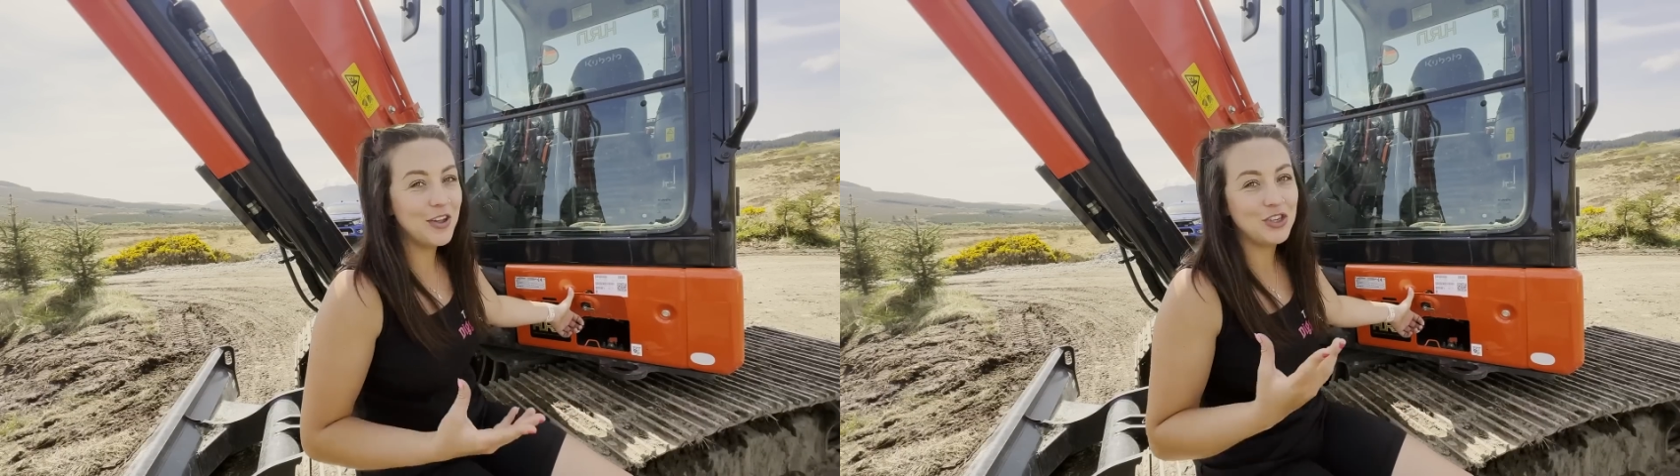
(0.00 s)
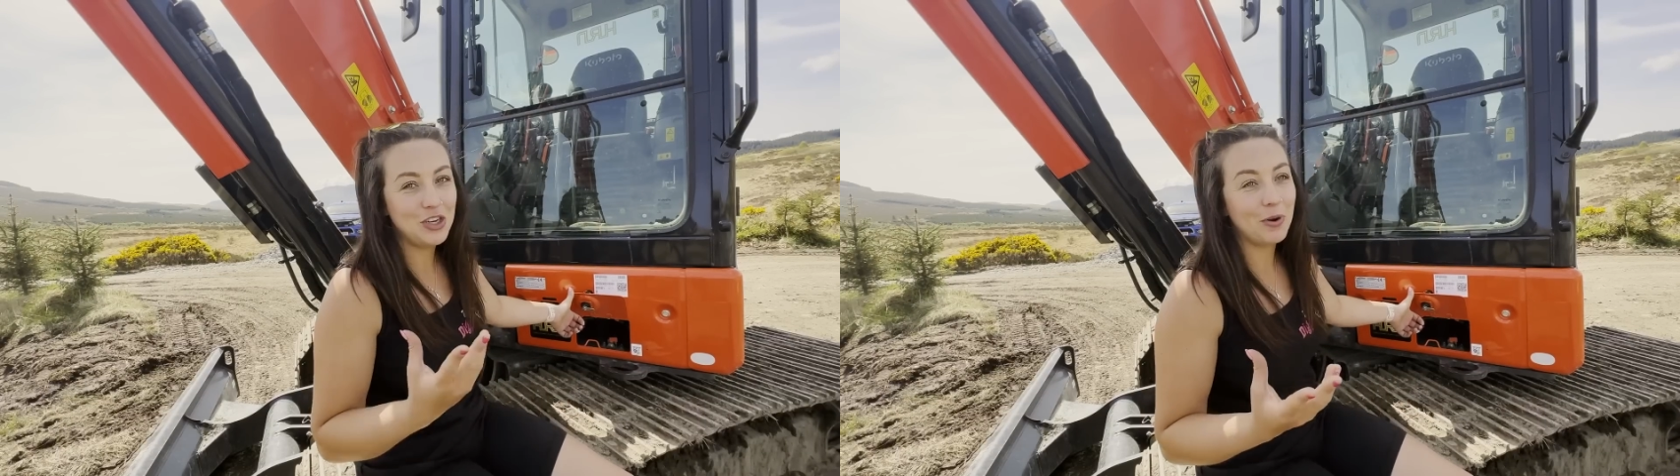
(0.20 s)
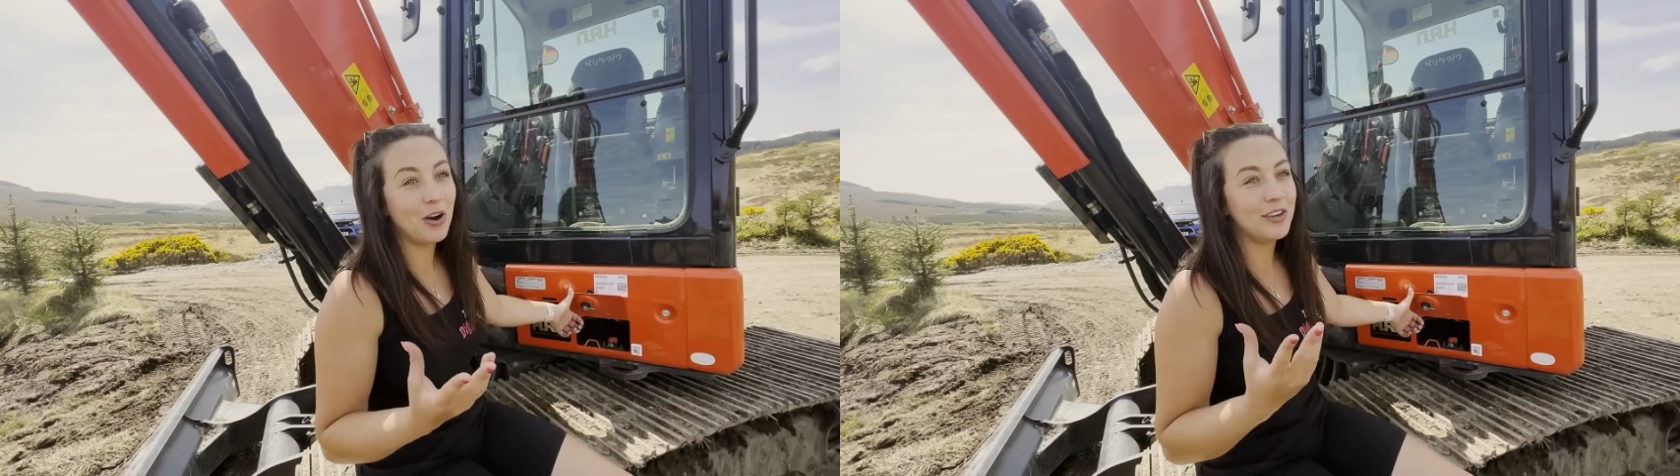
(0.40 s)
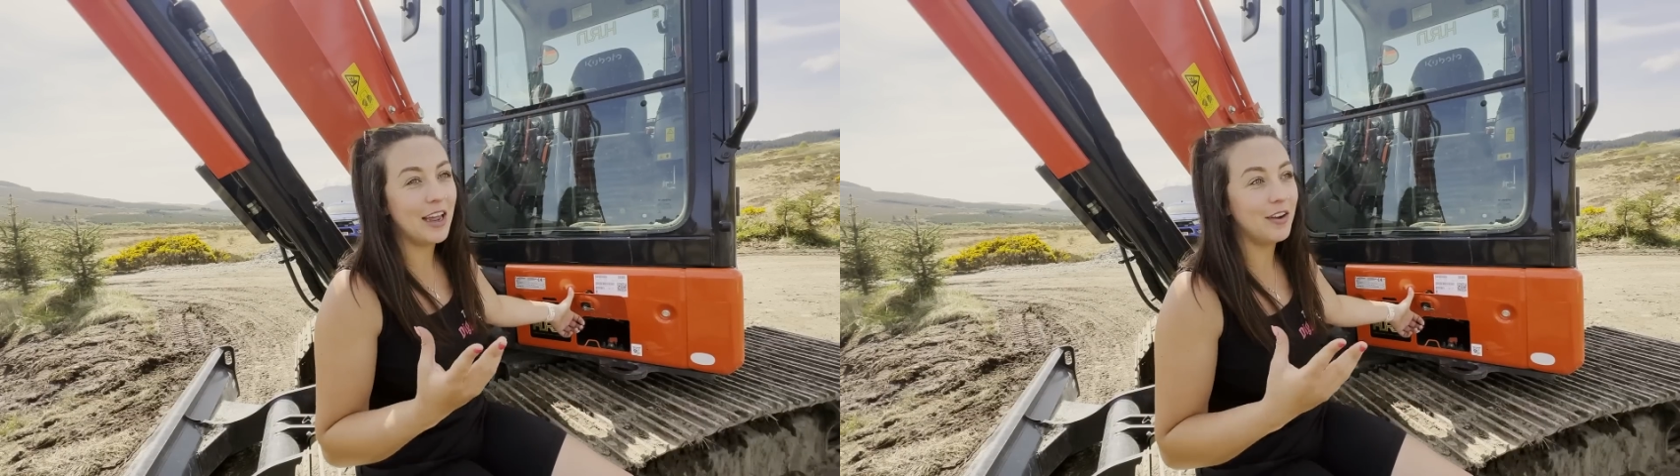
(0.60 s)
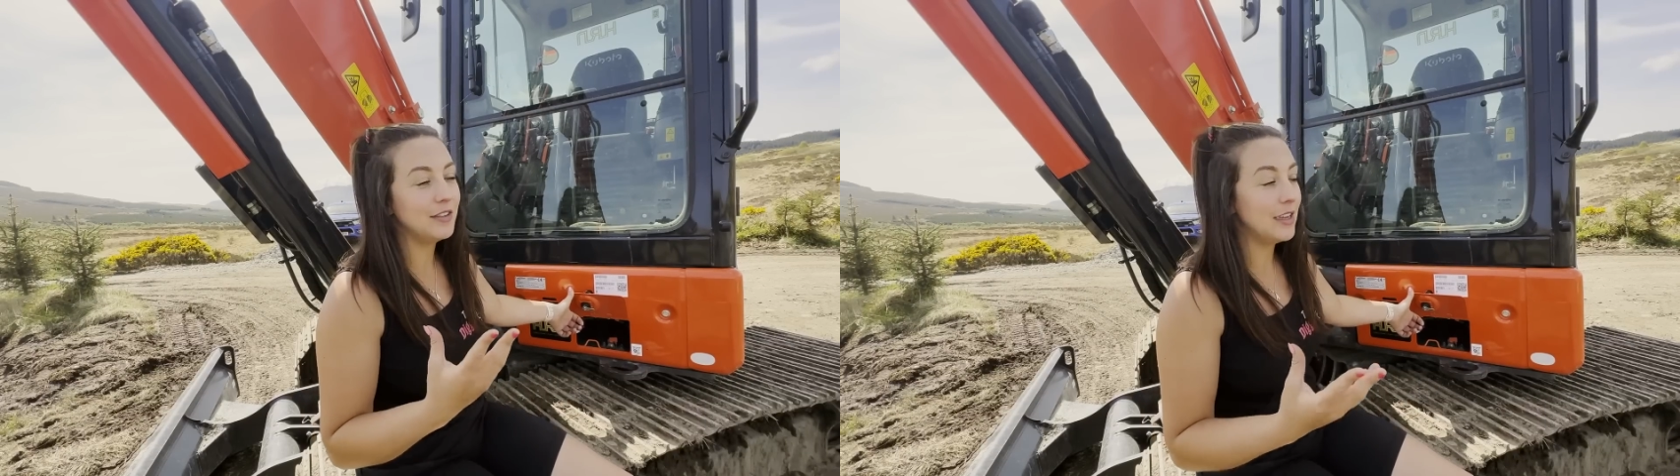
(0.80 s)
there's cheaper
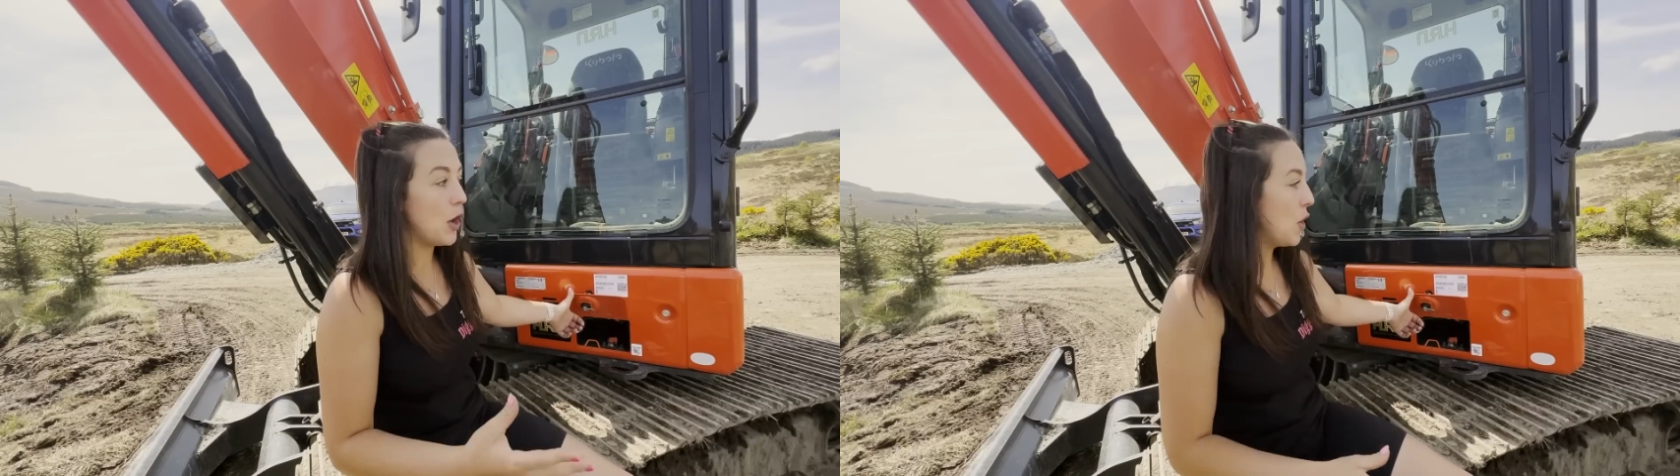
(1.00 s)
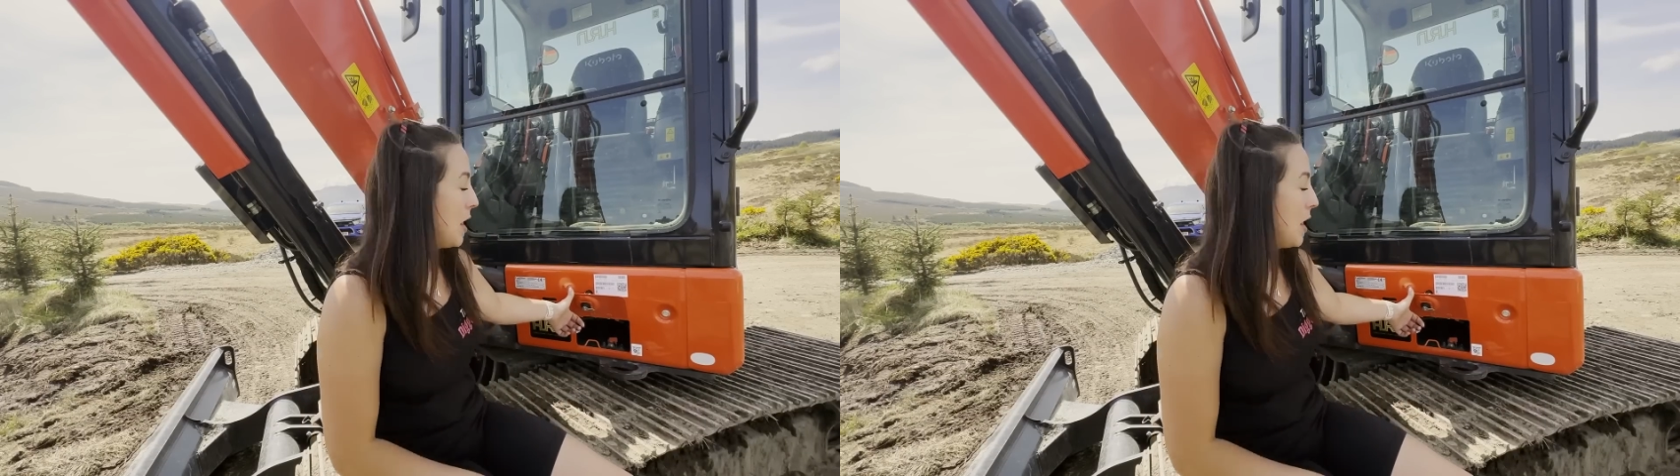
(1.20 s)
alternatives now.